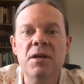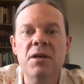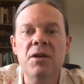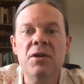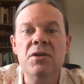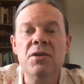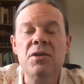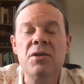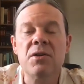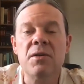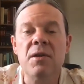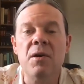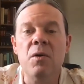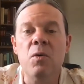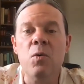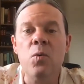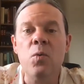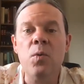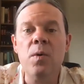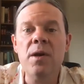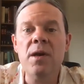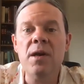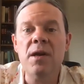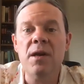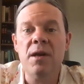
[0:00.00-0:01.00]
so that
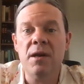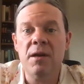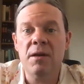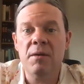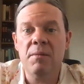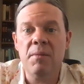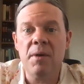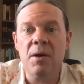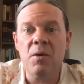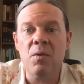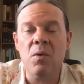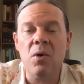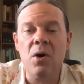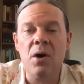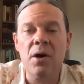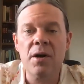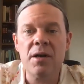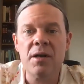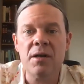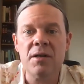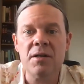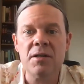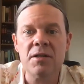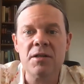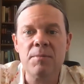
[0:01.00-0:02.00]
we may walk
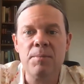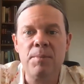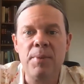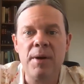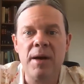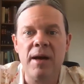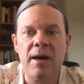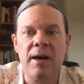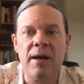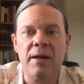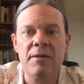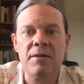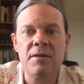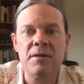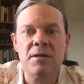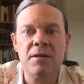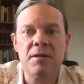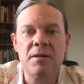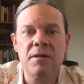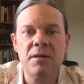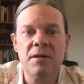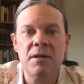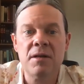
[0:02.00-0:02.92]
in his paths.